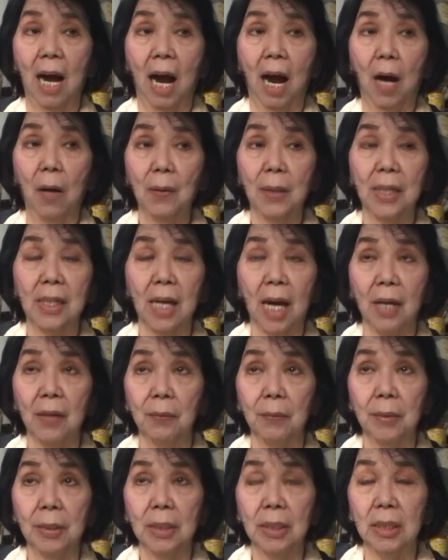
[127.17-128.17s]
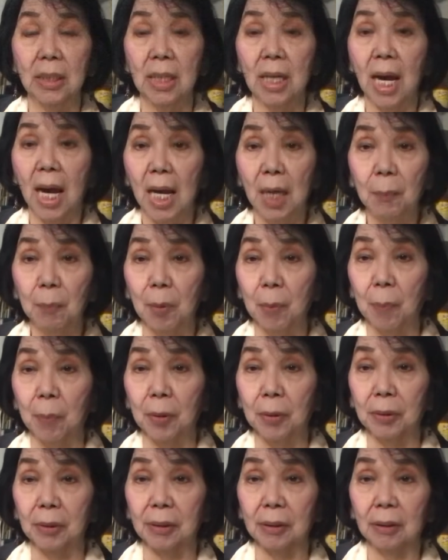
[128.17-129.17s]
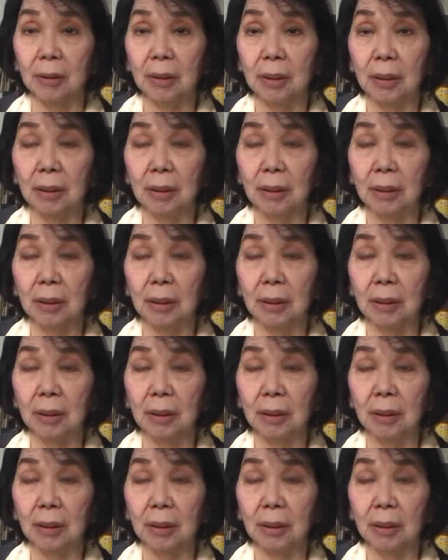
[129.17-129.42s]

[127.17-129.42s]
how can I really help a person